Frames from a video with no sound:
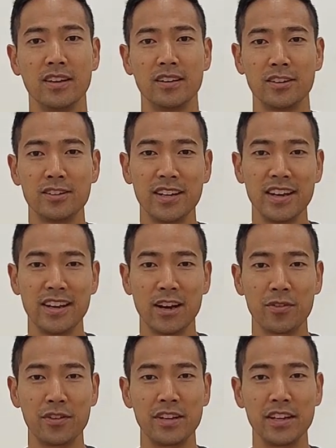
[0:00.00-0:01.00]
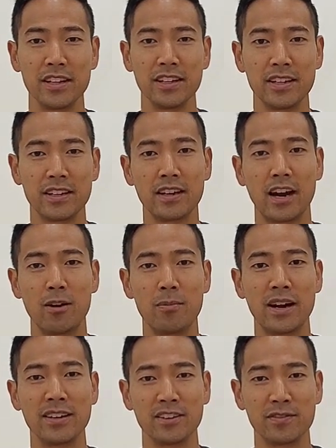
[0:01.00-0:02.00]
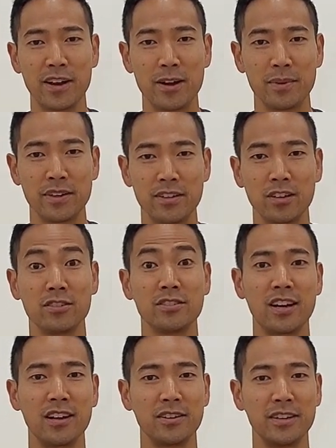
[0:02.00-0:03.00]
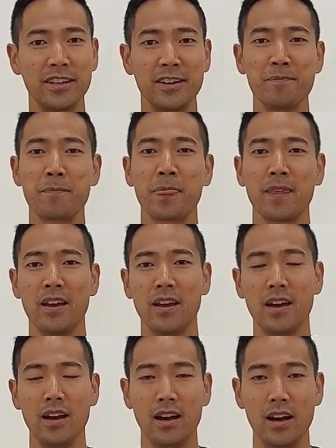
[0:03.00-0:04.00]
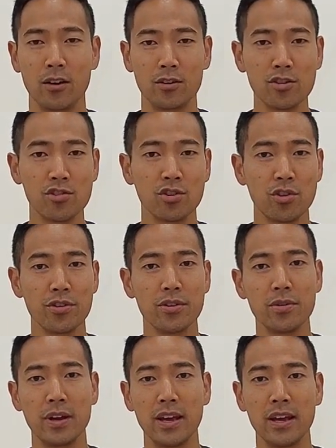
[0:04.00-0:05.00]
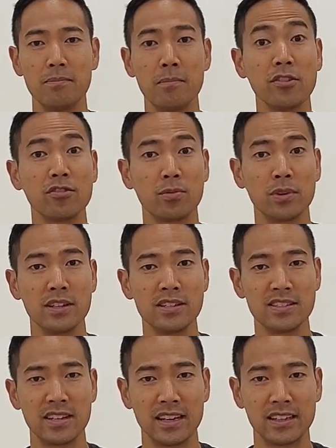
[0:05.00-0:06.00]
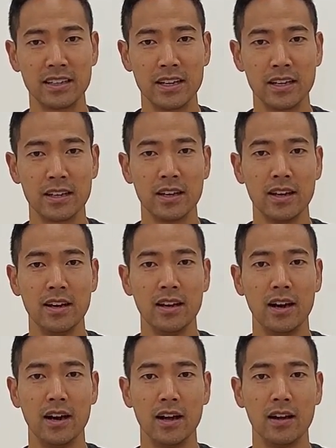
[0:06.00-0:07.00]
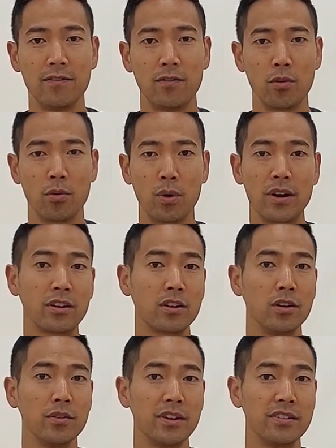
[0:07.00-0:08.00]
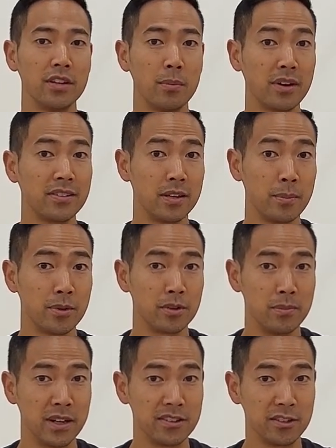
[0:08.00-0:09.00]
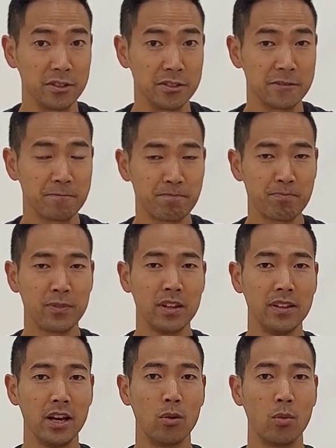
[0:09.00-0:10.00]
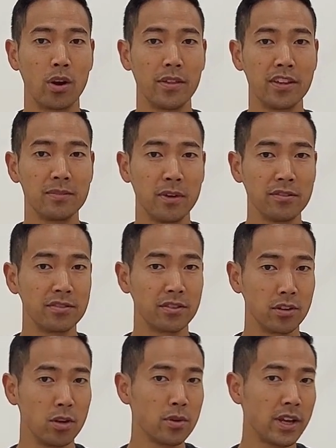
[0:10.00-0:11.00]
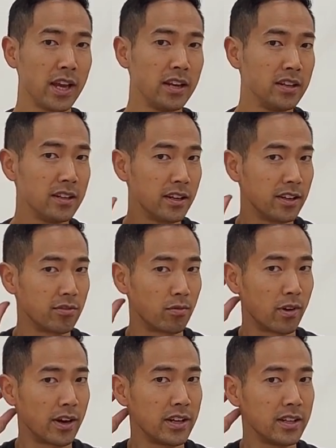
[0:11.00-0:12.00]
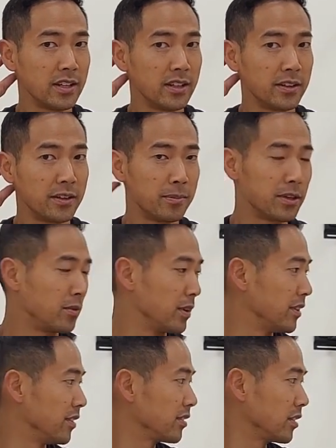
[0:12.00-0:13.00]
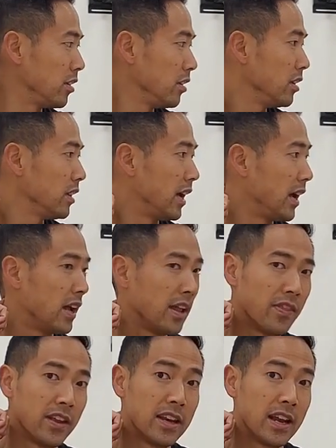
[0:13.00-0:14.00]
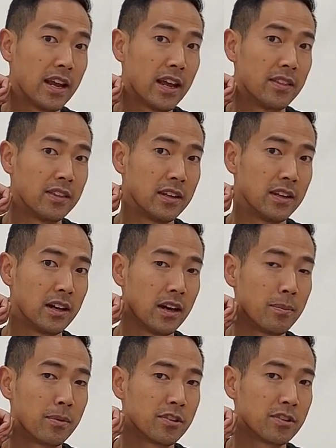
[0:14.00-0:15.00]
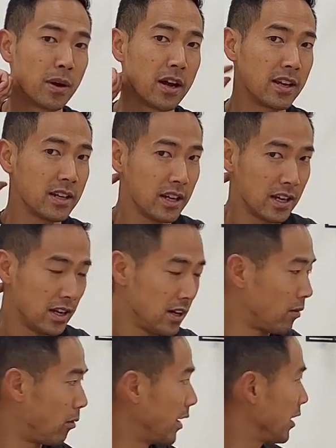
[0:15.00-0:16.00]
Good day, Health and Healing Chiropractic family. Dr. Tyler here. I'm going to show you a muscle release technique for what are called the suboccipital muscles. Now, where these muscles are located is right here between the skull and the upper spine, right